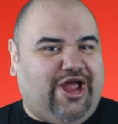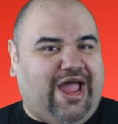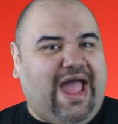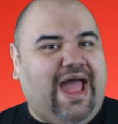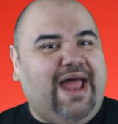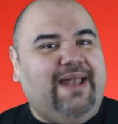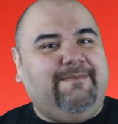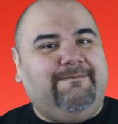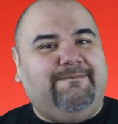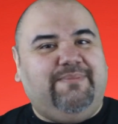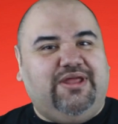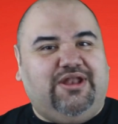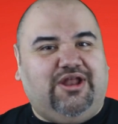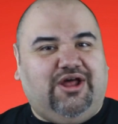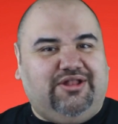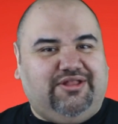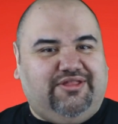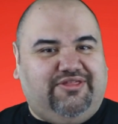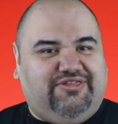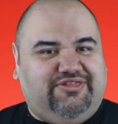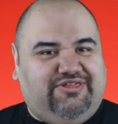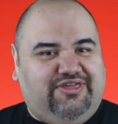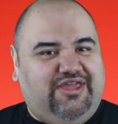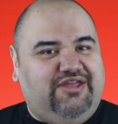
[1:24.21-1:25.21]
hadn't been on
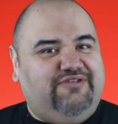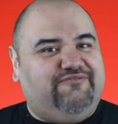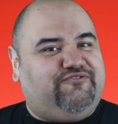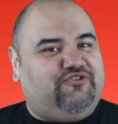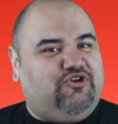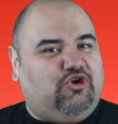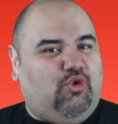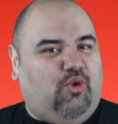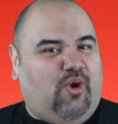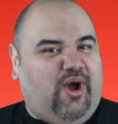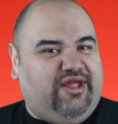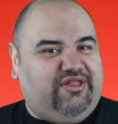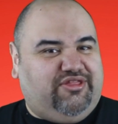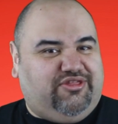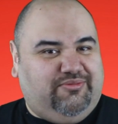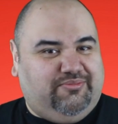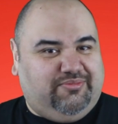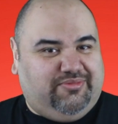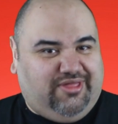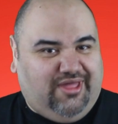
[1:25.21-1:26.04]
the scene for quite some